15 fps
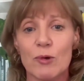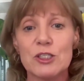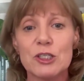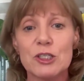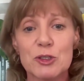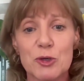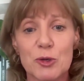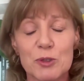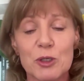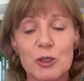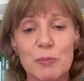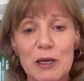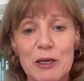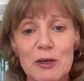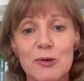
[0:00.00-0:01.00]
When she stopped
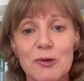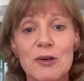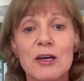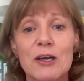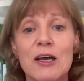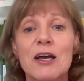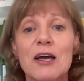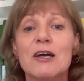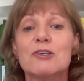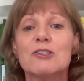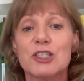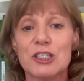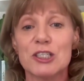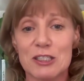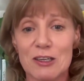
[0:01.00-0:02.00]
her pill,
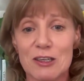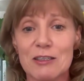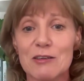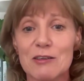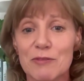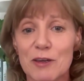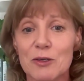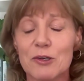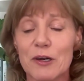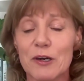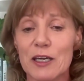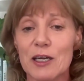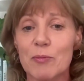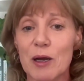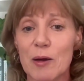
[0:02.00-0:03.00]
she suddenly felt
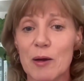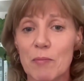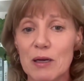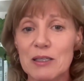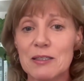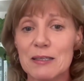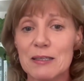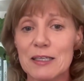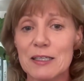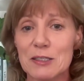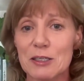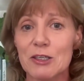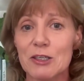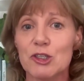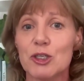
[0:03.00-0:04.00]
great. About a month
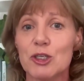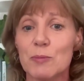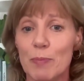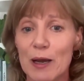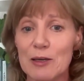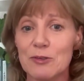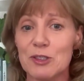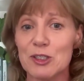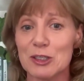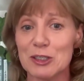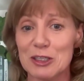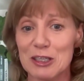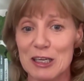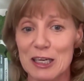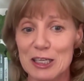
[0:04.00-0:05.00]
later, she bounced
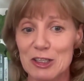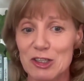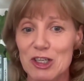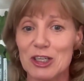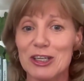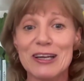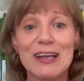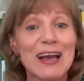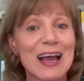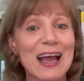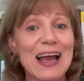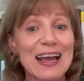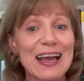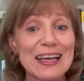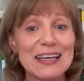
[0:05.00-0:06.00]
into the kitchen,
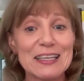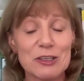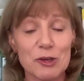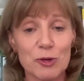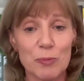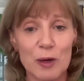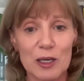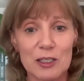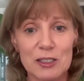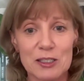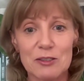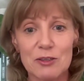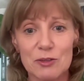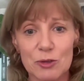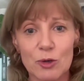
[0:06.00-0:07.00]
a new
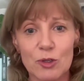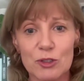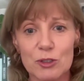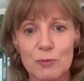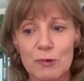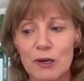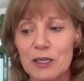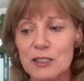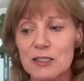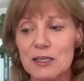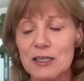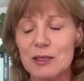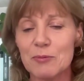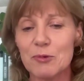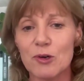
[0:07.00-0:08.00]
person, not depressed
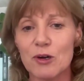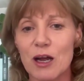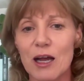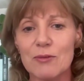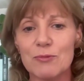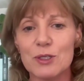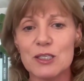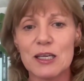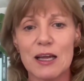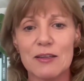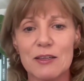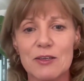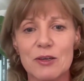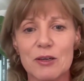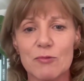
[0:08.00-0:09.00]
anymore. And we
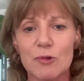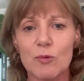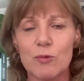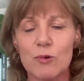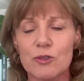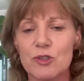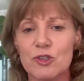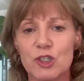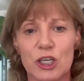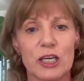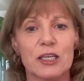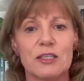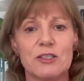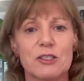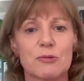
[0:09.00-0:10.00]
sat there going, well, what's
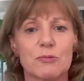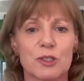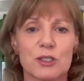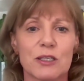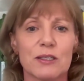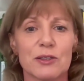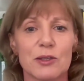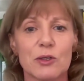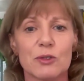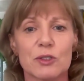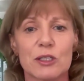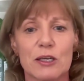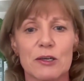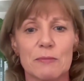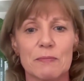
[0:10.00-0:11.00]
changed? We're still in
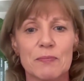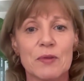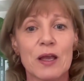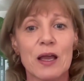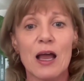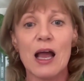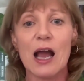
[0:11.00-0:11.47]
lockdown.